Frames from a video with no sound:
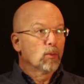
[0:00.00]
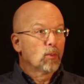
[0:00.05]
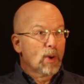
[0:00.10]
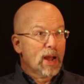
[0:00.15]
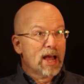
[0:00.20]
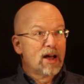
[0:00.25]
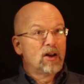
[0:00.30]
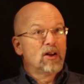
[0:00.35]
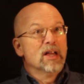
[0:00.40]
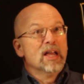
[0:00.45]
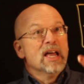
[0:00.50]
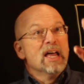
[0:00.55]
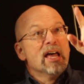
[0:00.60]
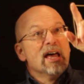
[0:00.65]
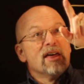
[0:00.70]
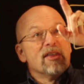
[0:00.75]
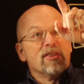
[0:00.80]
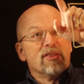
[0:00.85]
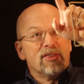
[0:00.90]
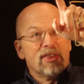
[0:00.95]
Well,
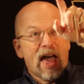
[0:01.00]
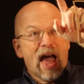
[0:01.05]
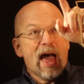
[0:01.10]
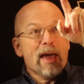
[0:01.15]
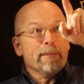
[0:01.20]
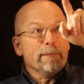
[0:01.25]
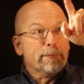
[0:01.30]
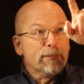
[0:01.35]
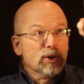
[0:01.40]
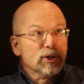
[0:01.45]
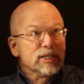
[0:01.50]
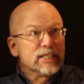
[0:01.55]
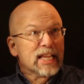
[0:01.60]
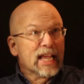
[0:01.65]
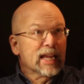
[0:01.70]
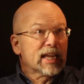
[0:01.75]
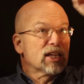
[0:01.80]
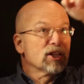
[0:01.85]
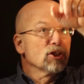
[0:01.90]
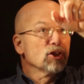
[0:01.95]
that
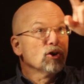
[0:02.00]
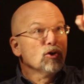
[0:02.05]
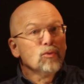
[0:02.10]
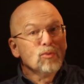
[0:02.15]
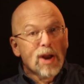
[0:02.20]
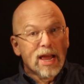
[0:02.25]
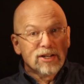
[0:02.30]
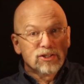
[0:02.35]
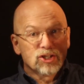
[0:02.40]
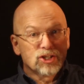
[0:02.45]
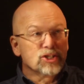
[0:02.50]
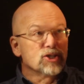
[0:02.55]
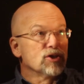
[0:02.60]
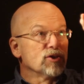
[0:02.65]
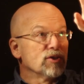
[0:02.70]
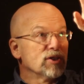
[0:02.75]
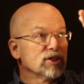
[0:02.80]
particular register,